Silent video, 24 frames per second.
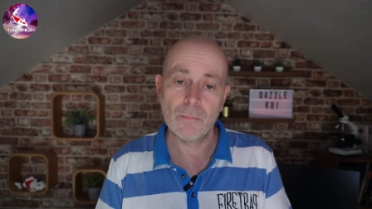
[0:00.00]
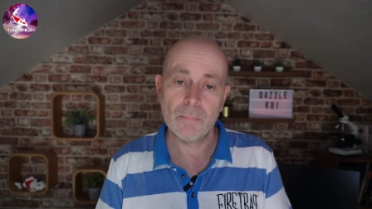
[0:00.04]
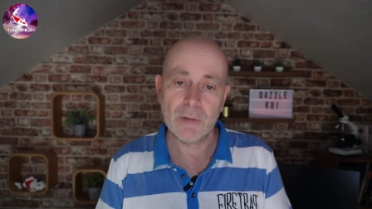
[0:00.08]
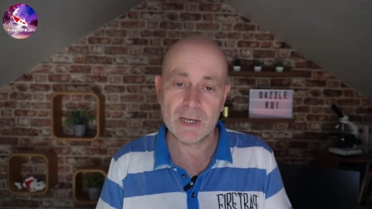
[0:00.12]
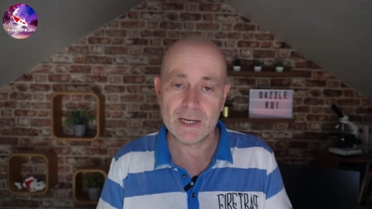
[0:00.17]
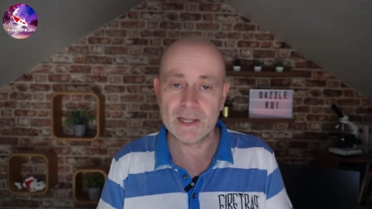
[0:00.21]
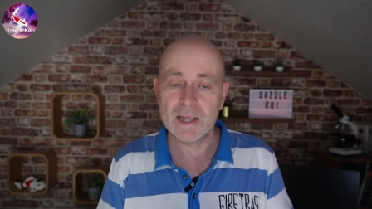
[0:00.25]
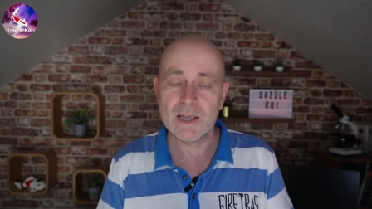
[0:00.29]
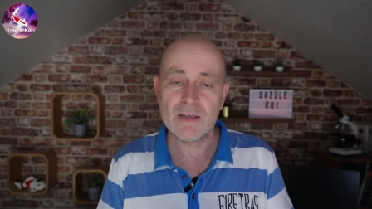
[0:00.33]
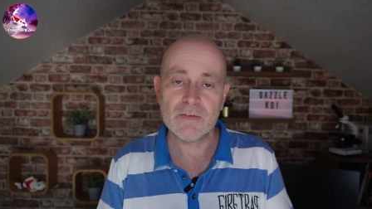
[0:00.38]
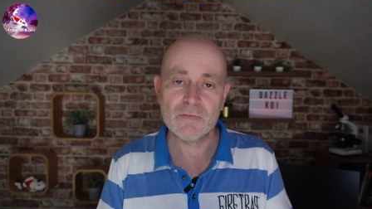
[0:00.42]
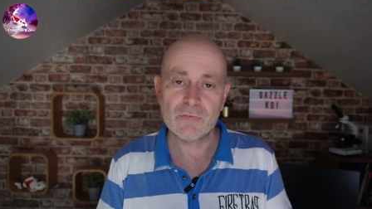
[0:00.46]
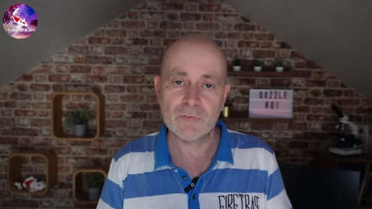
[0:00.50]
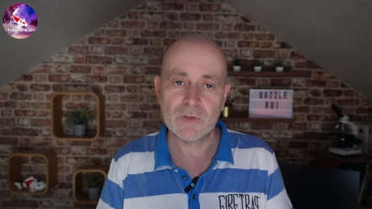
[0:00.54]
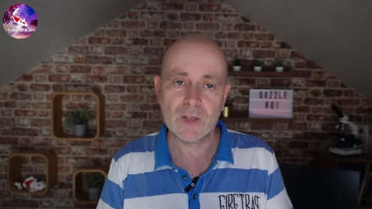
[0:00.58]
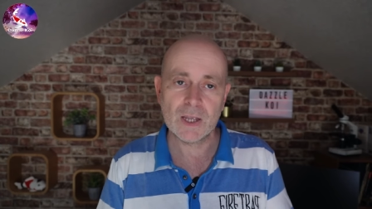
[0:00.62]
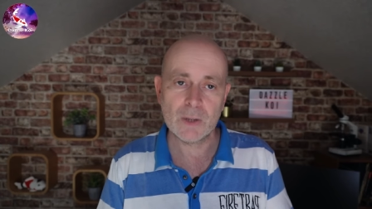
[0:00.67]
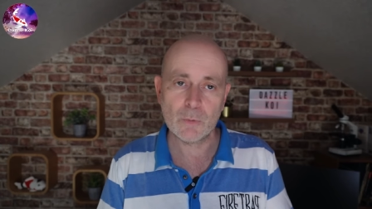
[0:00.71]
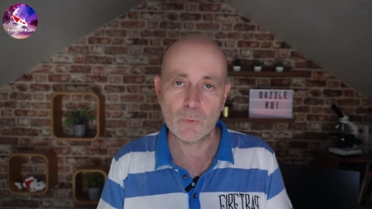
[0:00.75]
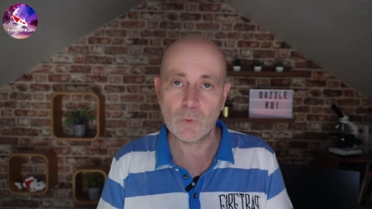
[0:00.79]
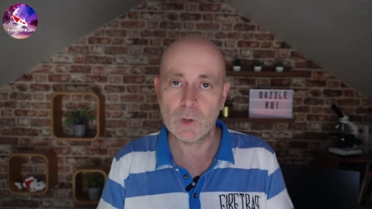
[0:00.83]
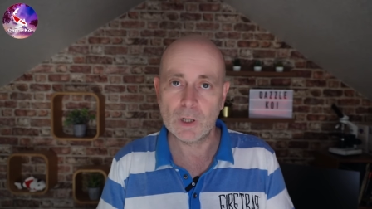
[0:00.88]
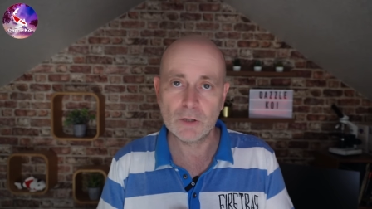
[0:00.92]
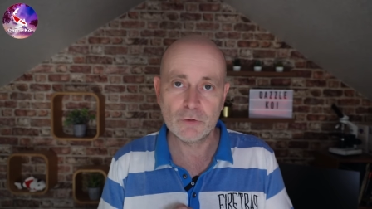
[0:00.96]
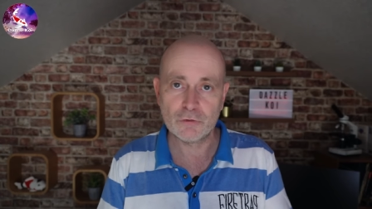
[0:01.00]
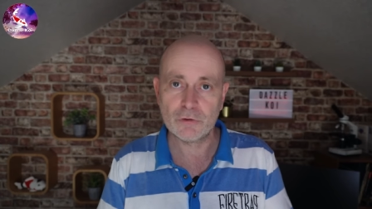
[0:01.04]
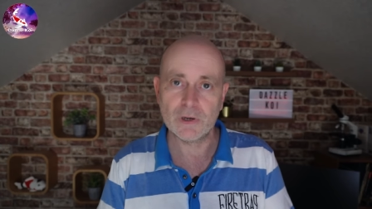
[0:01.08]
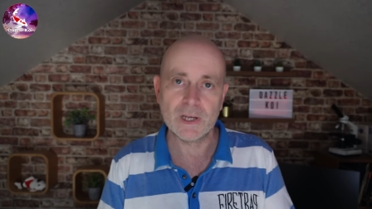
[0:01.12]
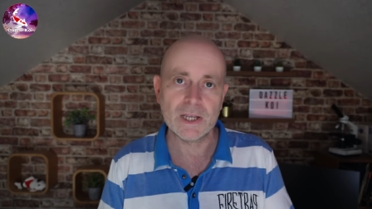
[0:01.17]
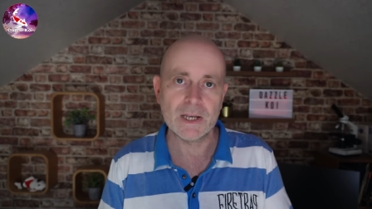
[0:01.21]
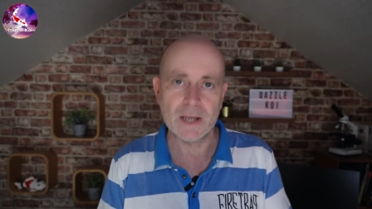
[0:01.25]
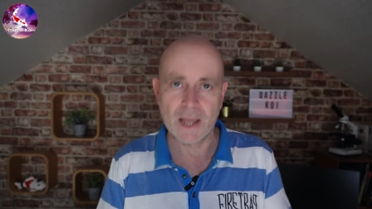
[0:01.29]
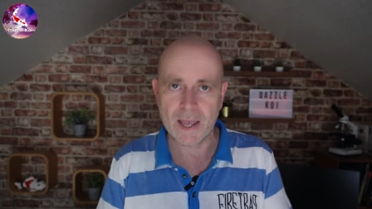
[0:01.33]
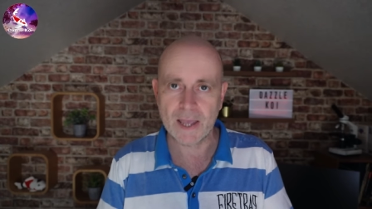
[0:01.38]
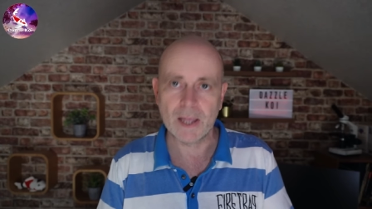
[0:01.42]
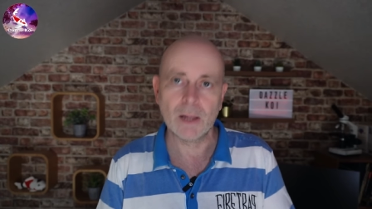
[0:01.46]
believe it will
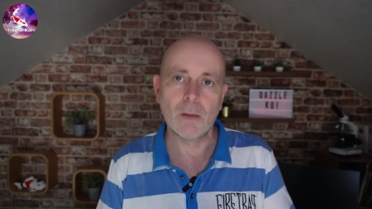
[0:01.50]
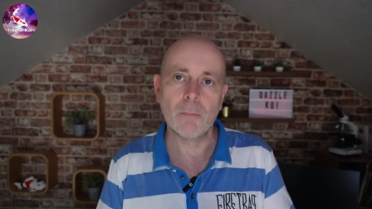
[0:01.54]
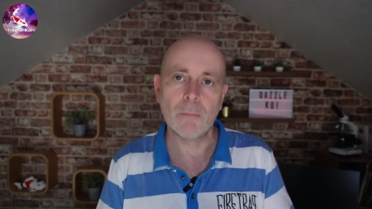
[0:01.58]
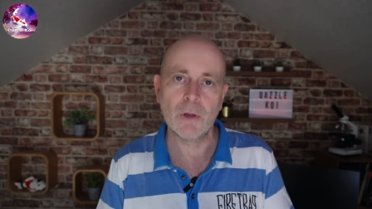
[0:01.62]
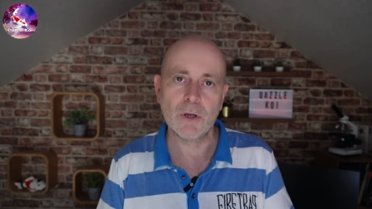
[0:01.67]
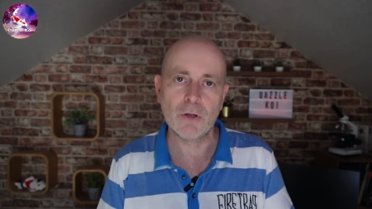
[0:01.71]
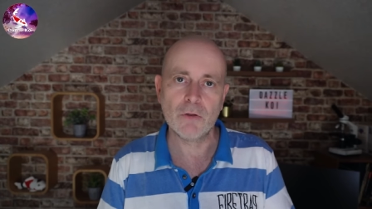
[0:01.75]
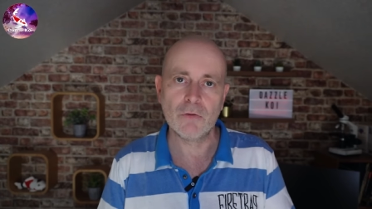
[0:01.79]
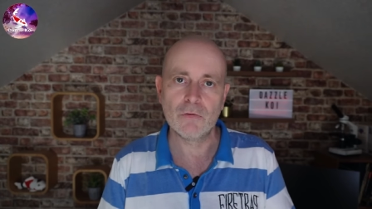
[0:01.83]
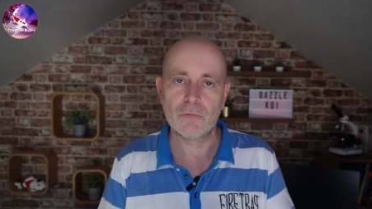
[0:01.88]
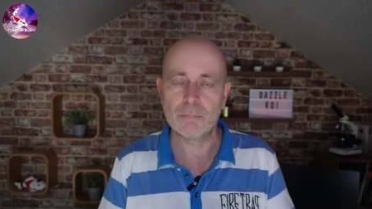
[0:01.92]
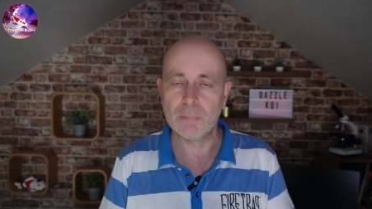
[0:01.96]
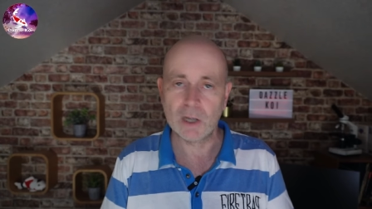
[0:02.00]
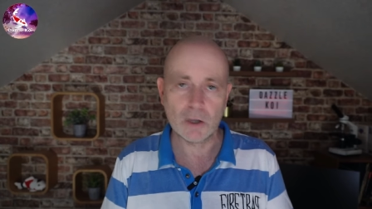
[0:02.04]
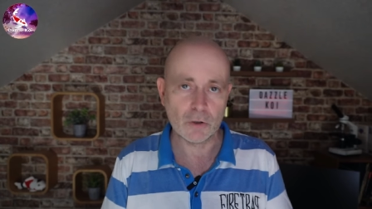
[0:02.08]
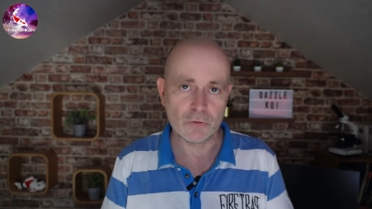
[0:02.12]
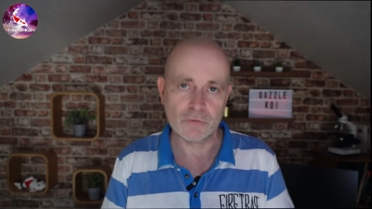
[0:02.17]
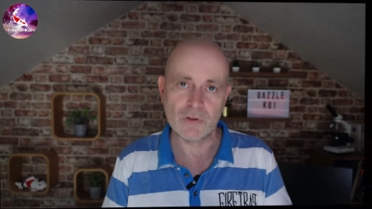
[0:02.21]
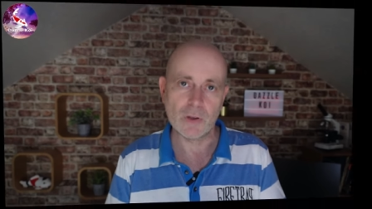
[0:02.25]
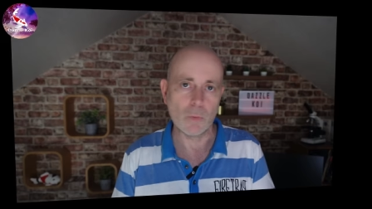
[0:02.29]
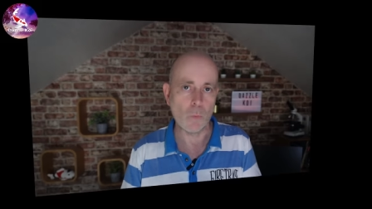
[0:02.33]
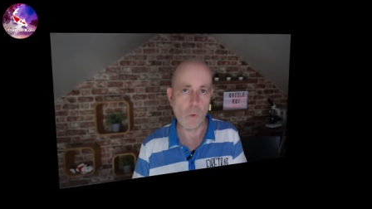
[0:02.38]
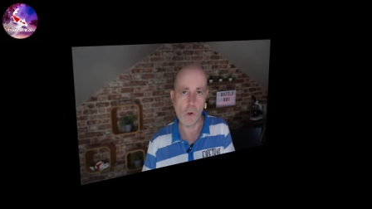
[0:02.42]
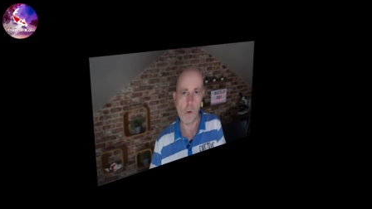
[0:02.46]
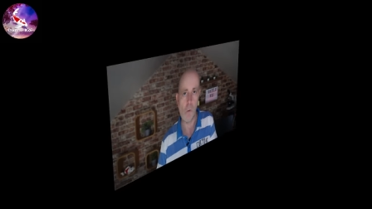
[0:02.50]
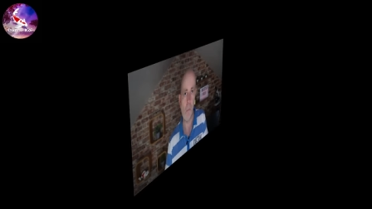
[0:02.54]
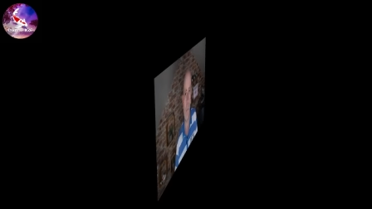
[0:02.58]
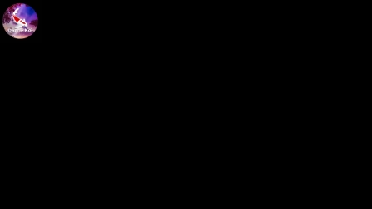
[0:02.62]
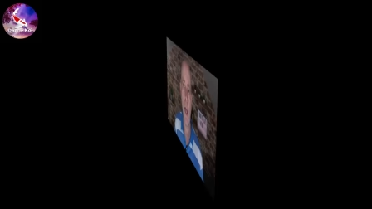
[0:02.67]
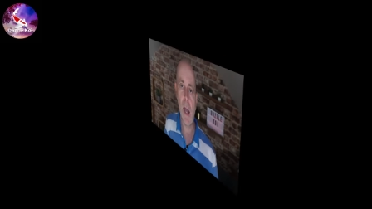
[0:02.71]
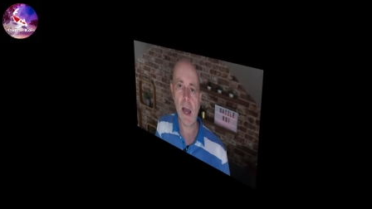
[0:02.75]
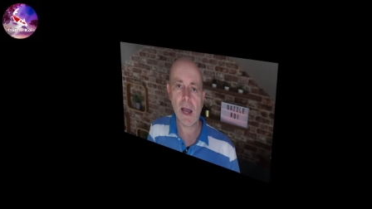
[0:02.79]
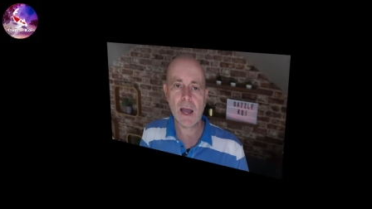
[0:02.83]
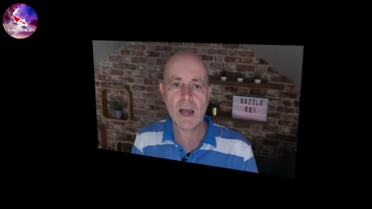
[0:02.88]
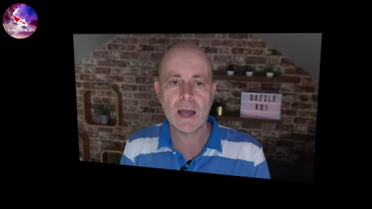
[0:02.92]
treat ailments, because it won't.